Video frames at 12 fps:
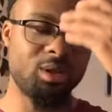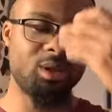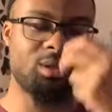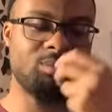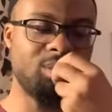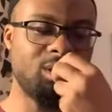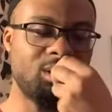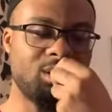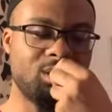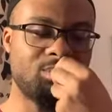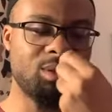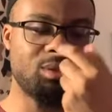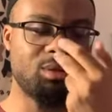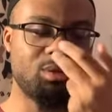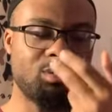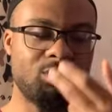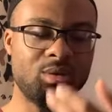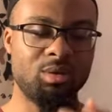split, his blessed
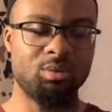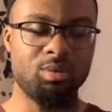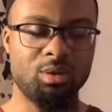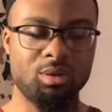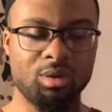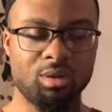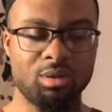tooth is broken.